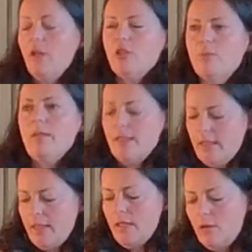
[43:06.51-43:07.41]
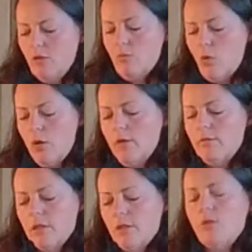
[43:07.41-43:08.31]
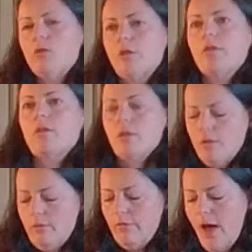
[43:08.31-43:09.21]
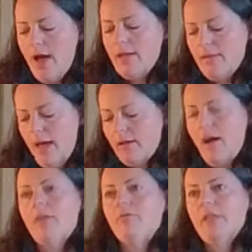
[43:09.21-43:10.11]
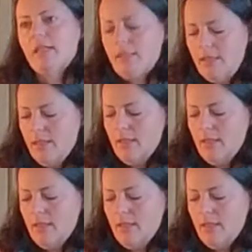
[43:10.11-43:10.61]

ultimately killed more of the soldiers who fought in that conflict